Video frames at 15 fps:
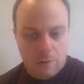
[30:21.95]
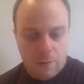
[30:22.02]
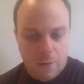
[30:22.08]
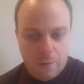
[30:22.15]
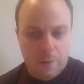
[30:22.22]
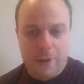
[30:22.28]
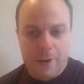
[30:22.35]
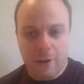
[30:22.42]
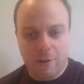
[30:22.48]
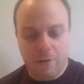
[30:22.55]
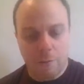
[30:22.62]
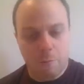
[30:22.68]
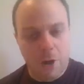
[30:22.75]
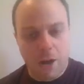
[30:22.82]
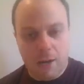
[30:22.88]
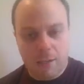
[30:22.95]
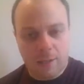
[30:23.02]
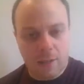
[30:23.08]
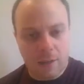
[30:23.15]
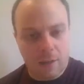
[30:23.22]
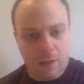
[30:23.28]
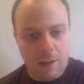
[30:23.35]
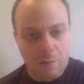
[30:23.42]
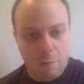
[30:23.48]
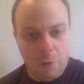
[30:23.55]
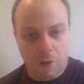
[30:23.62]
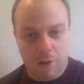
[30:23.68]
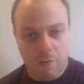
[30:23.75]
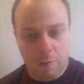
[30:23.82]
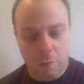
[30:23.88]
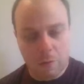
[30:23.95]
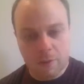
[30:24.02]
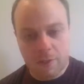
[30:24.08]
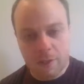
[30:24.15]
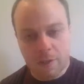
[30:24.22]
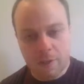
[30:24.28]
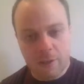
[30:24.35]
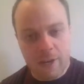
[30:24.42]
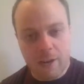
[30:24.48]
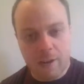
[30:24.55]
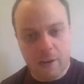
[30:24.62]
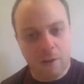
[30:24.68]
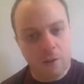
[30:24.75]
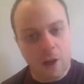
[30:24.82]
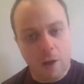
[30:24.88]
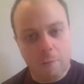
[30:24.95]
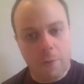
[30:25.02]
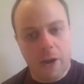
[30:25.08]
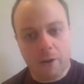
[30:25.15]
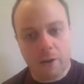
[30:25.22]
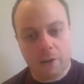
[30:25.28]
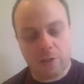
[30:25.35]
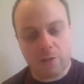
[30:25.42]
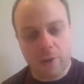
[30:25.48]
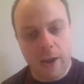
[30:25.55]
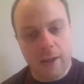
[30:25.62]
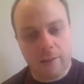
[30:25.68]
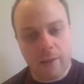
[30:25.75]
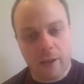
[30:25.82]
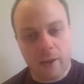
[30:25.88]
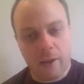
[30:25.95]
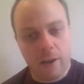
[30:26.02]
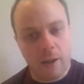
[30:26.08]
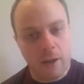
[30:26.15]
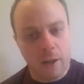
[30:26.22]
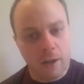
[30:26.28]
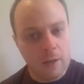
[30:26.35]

$300, unbelievable deal. You're getting a lot better Strat than